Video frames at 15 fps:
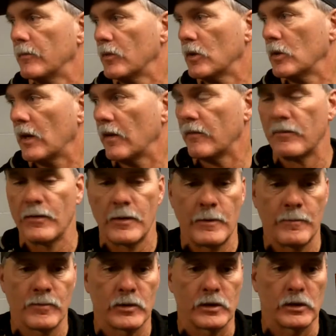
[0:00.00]
They'll
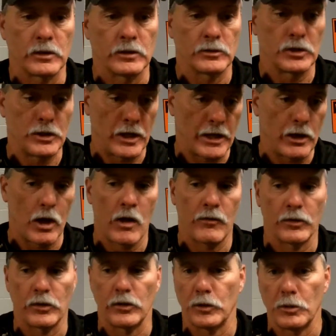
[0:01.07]
have today
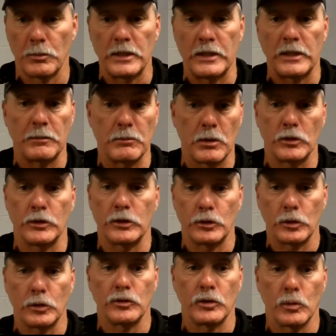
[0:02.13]
off other than the meeting, Monday,
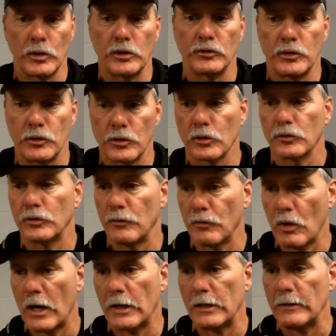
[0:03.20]
Tuesday, Wednesday, Thursday,
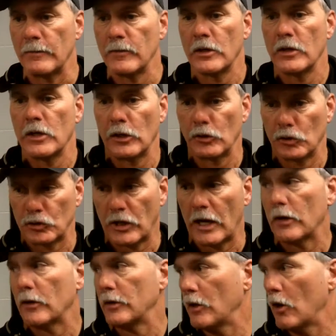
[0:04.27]
Friday, and
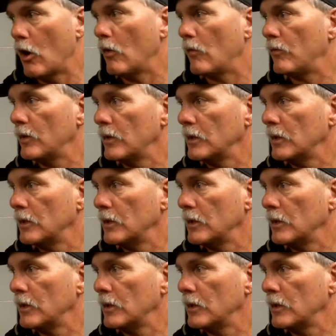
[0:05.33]
Saturday off.